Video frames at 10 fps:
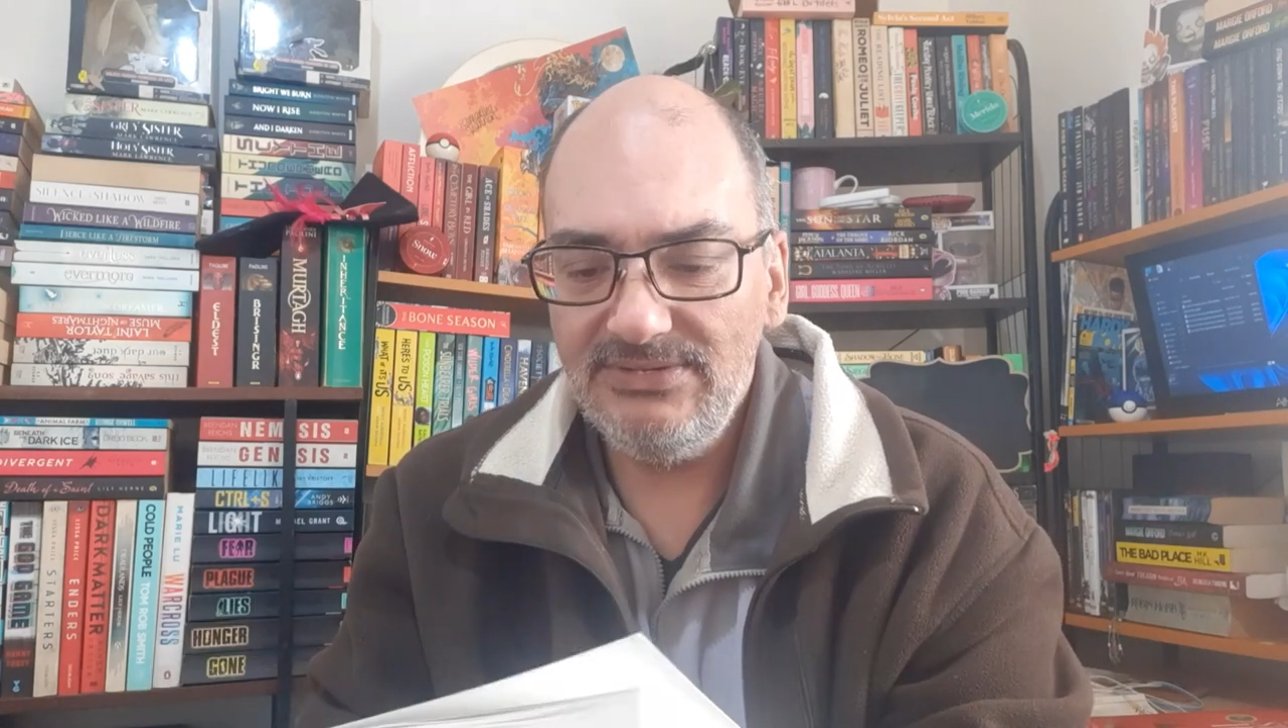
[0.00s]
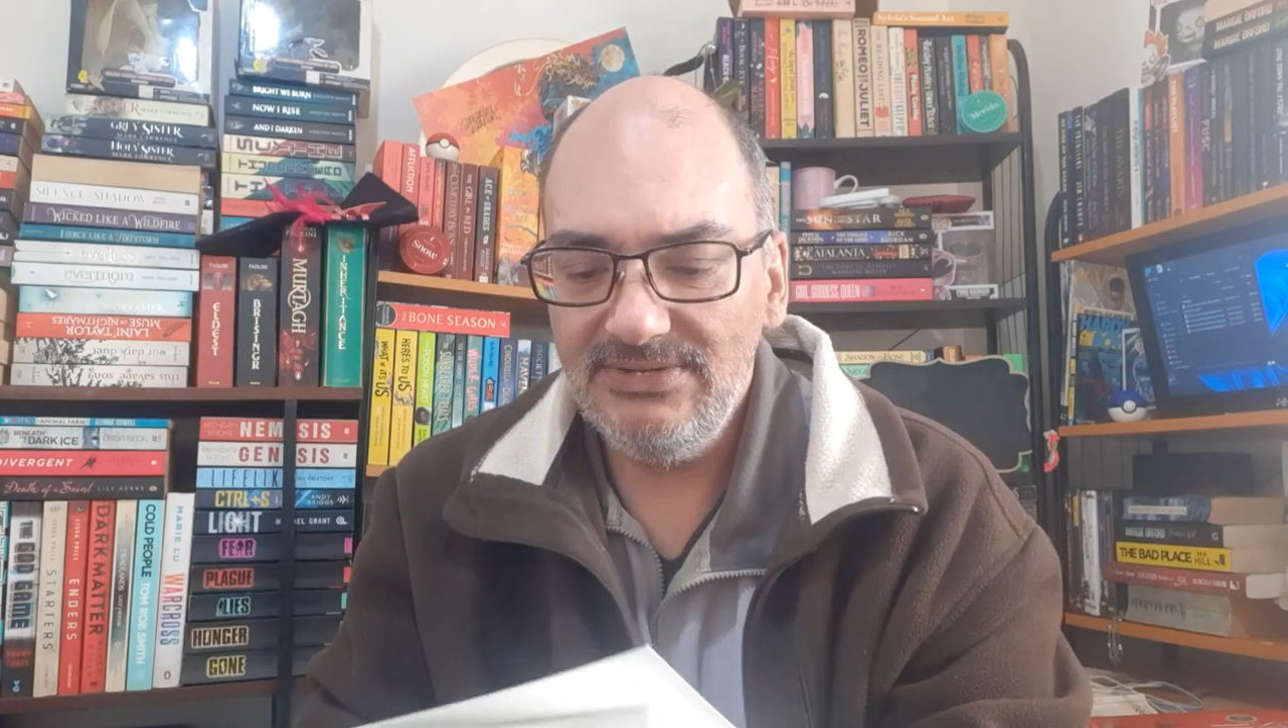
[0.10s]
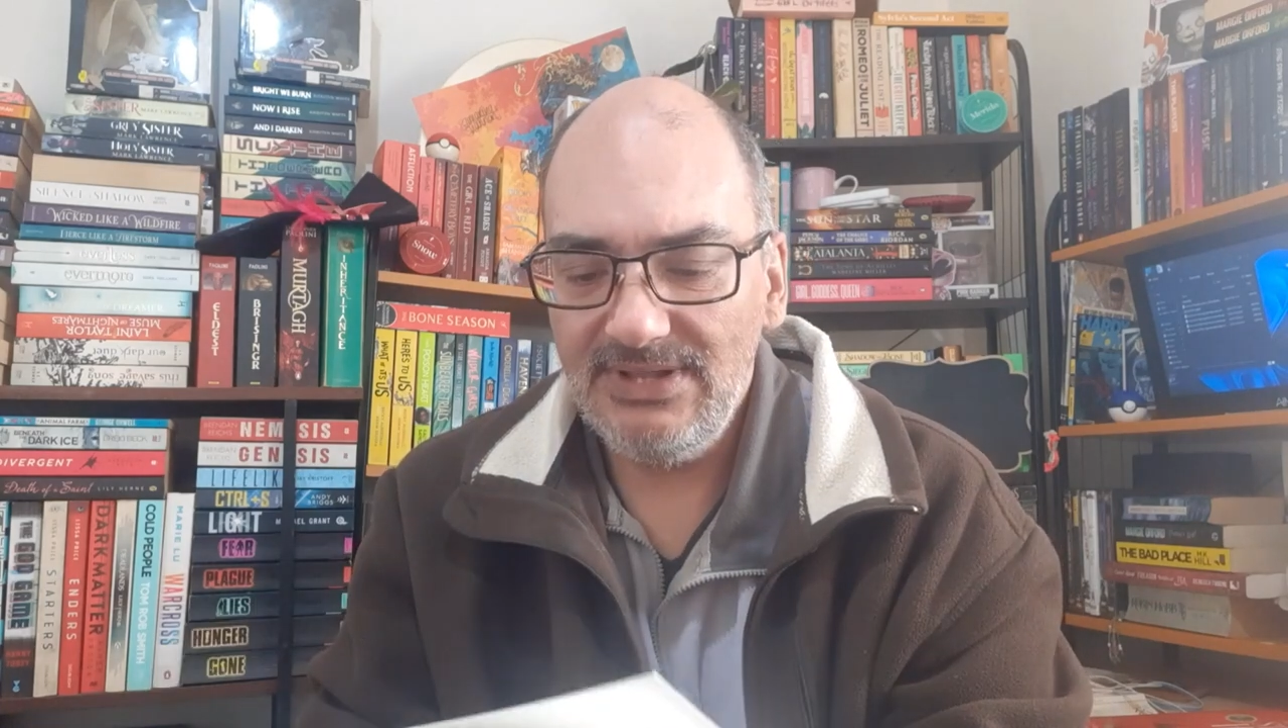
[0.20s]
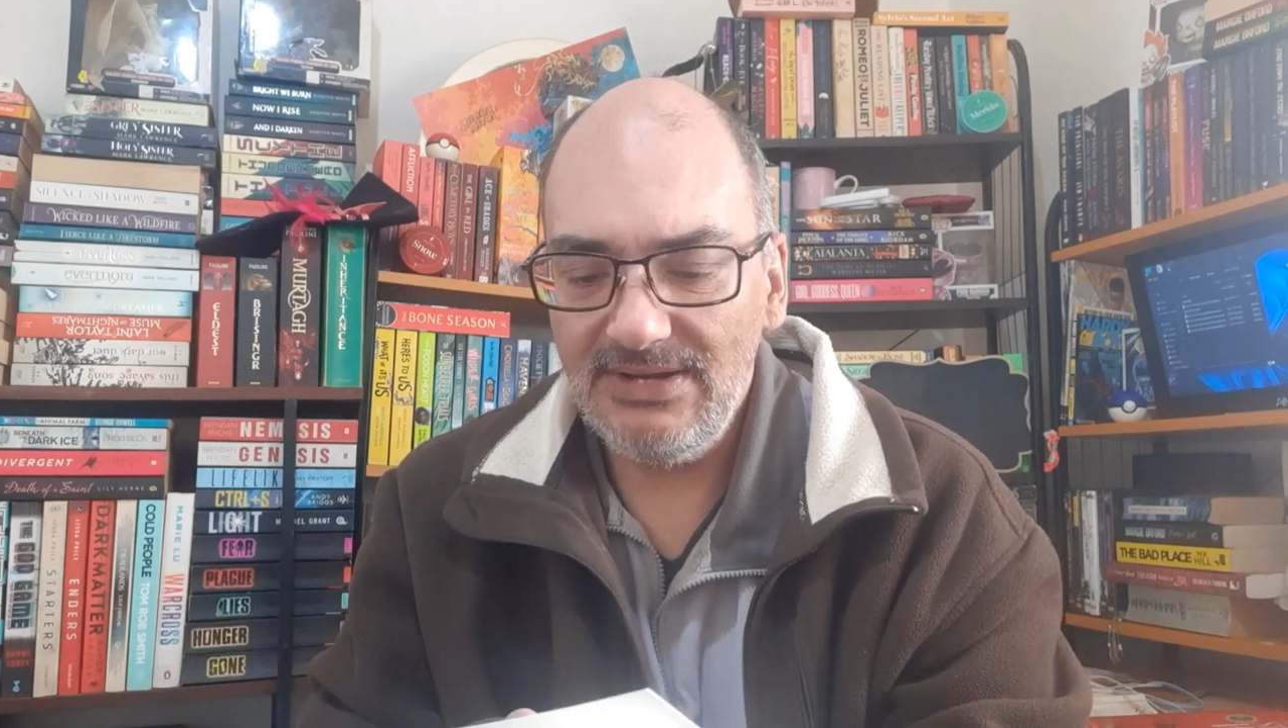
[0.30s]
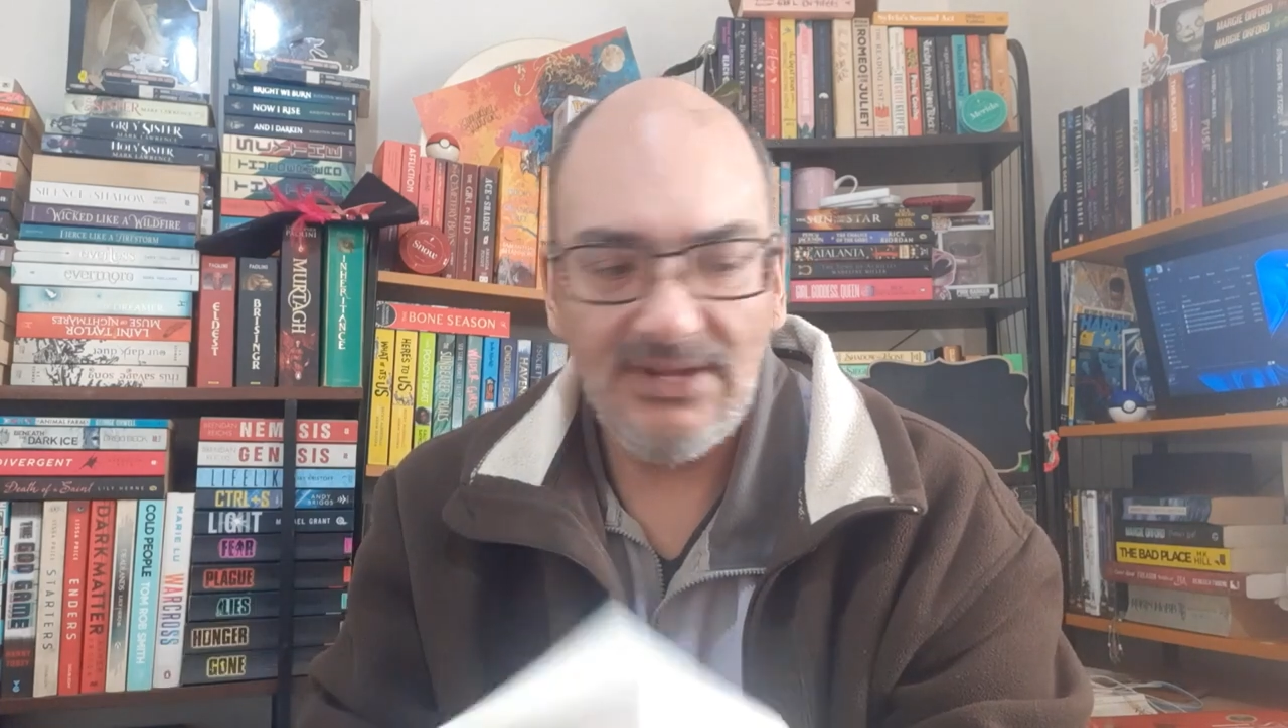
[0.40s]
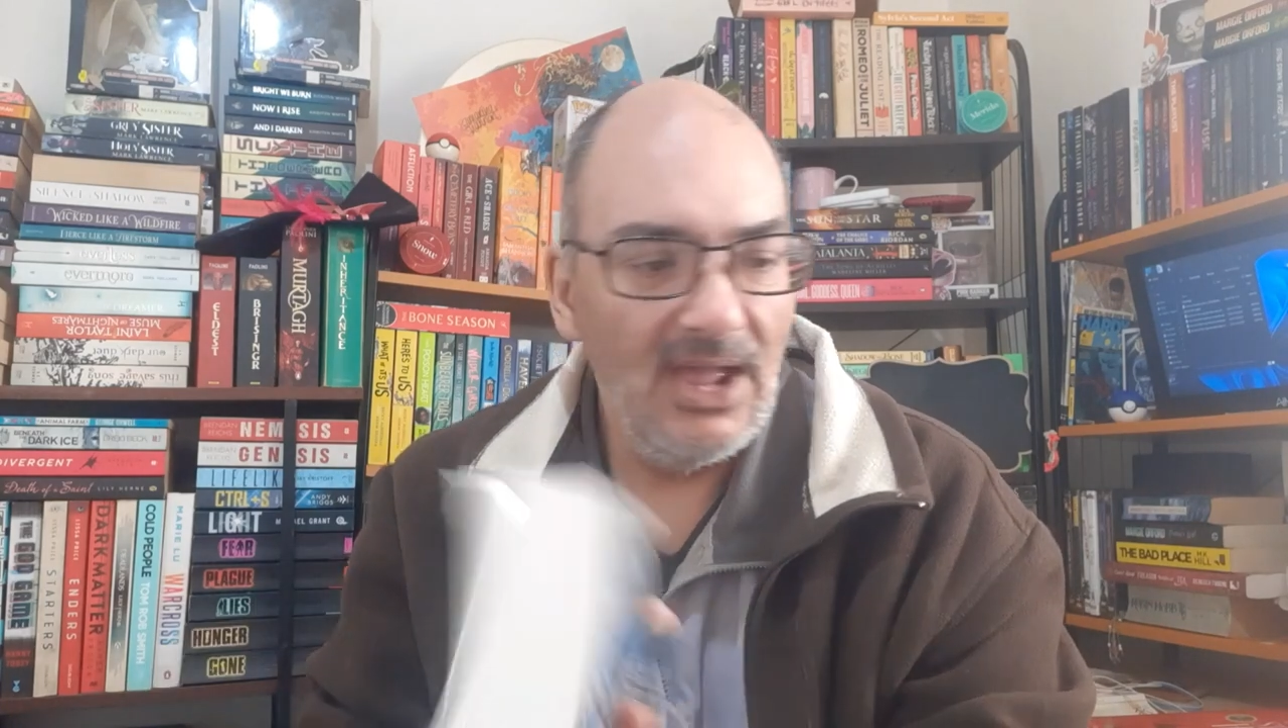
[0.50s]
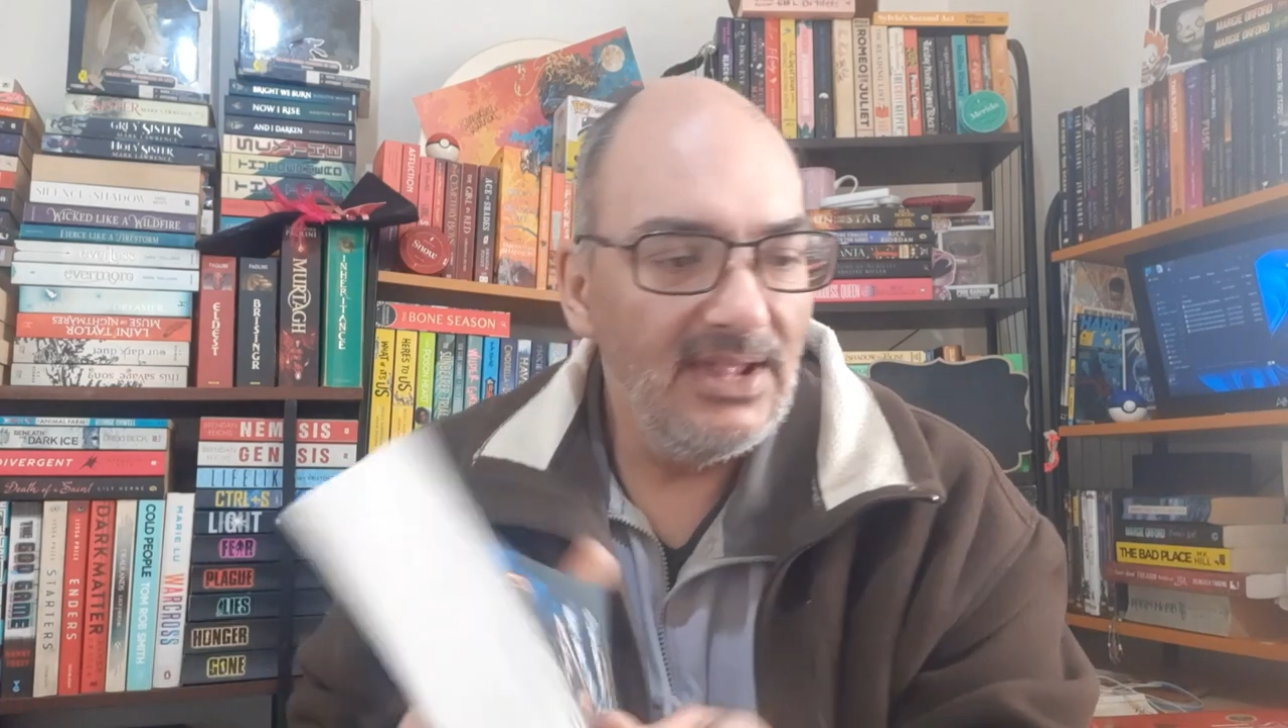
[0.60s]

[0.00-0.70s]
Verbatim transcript: do that.